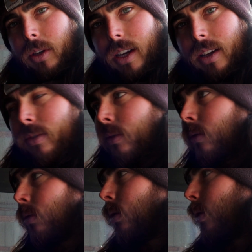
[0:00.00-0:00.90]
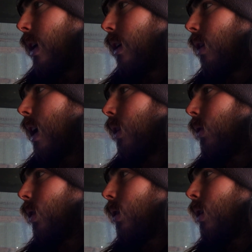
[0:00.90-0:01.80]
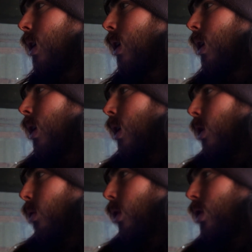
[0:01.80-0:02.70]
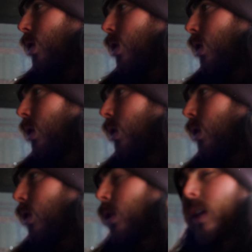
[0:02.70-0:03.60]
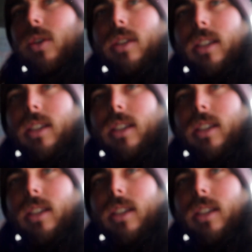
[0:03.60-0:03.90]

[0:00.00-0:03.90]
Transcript: we get it ready to rock and roll. Which you can only use